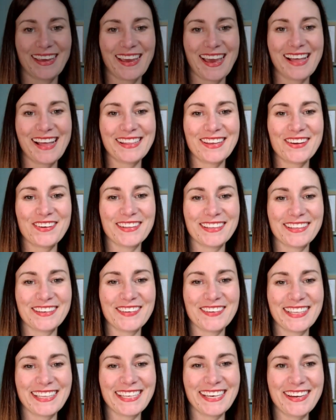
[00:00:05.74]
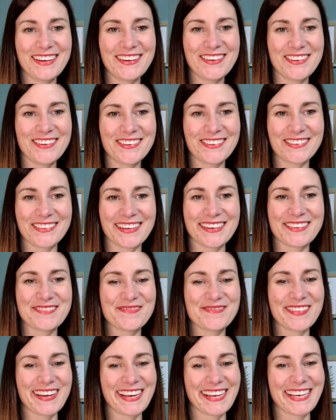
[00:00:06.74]
Hello, hello, hello.
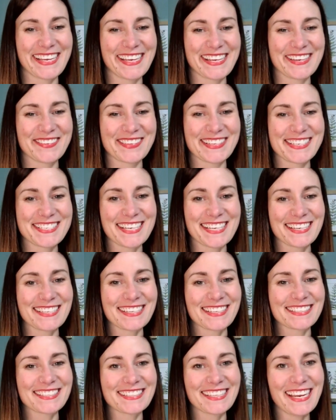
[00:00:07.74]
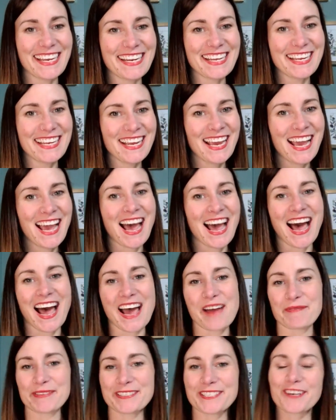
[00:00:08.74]
My name is Chantel Delaney.
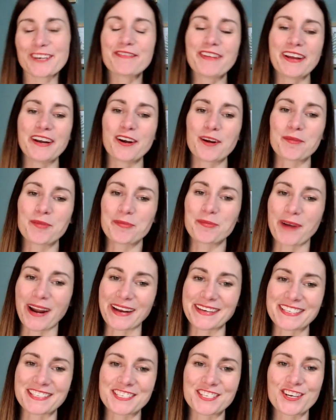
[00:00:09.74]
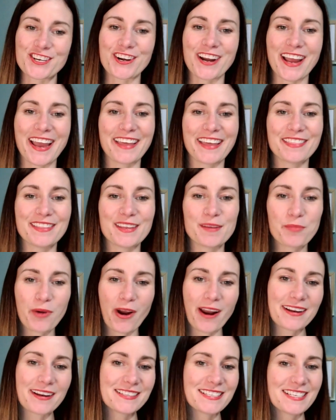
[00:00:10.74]
I'm a certified herbal practitioner and the
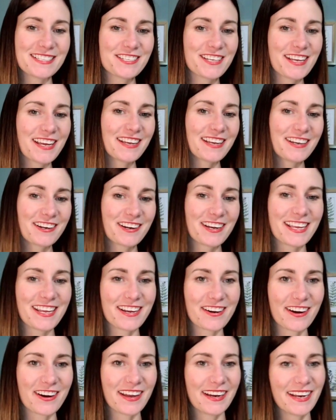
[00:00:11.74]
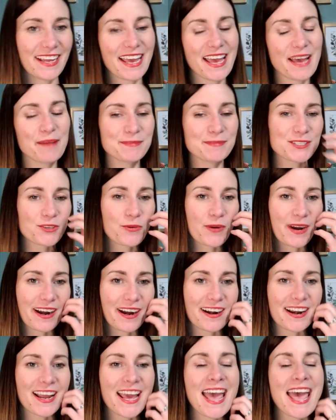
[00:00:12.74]
product educator here at M
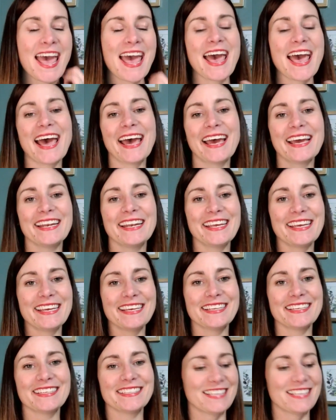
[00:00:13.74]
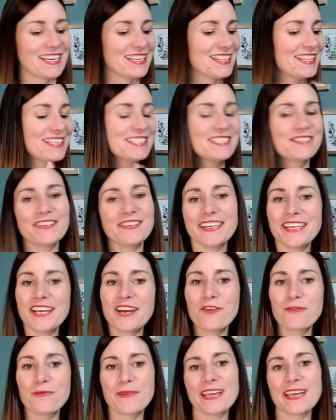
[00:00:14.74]
Squared. And in this
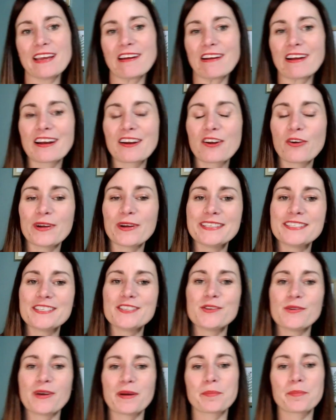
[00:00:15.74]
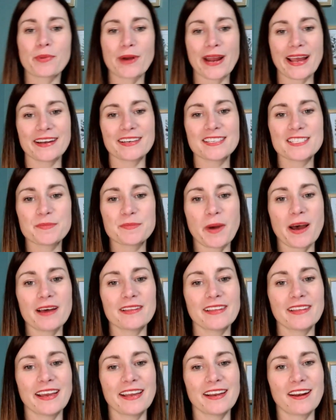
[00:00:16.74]
video, we are going to do a brand
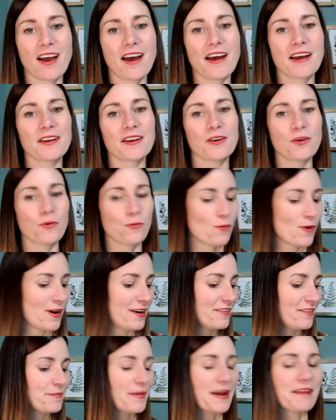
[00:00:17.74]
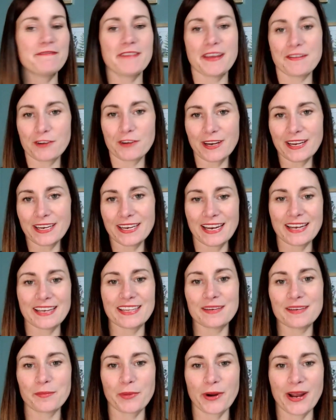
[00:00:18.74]
spotlight on one of my favorite
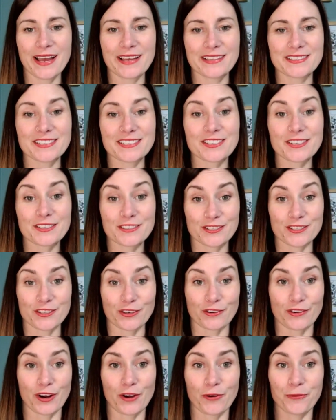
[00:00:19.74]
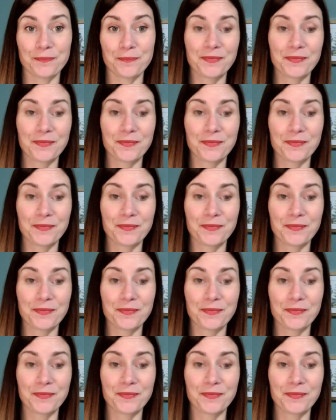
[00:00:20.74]
Canadian brands, Suro.